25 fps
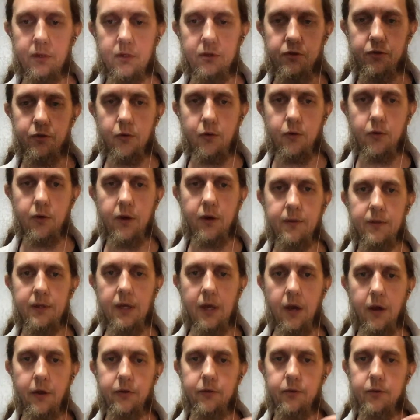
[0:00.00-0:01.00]
control. On
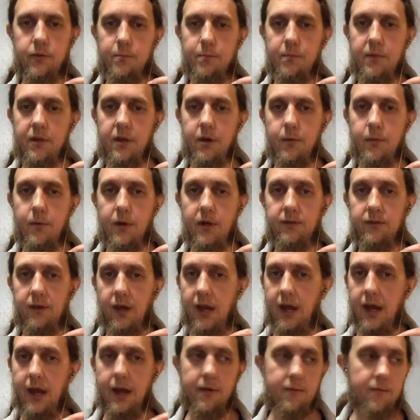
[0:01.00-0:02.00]
the other earbuds I
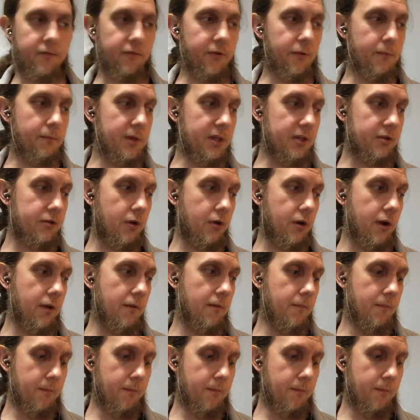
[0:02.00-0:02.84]
had from Betron,